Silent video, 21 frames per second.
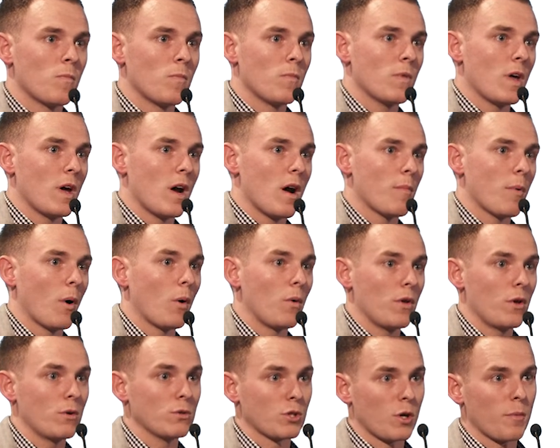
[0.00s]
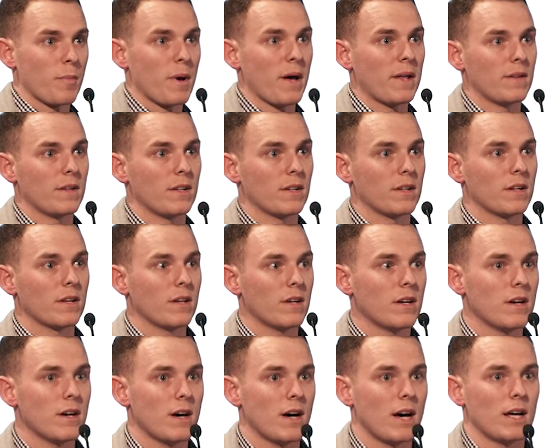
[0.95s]
They are both user-dependent
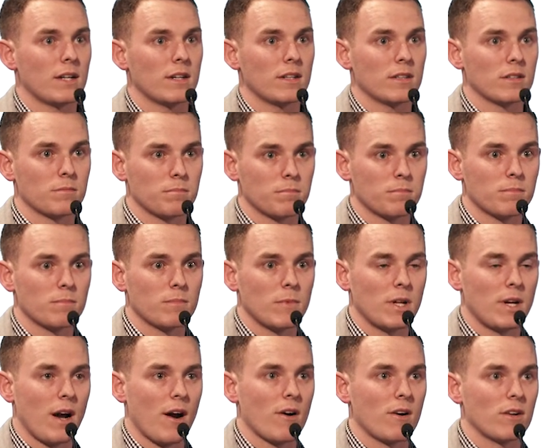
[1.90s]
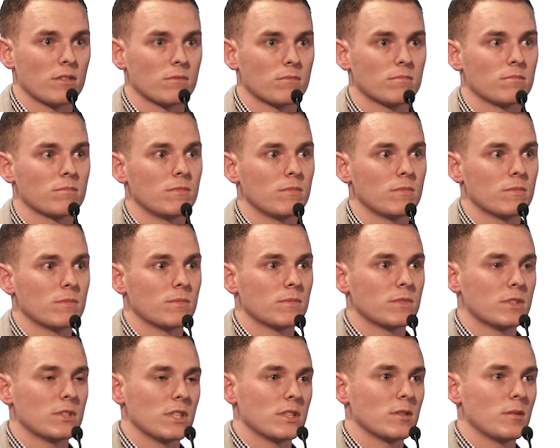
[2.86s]
and inherent
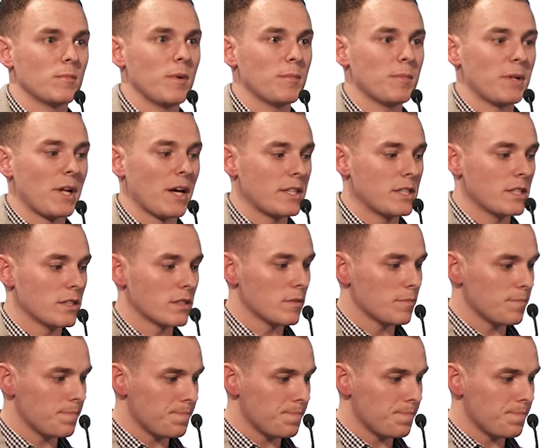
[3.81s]
system limitations.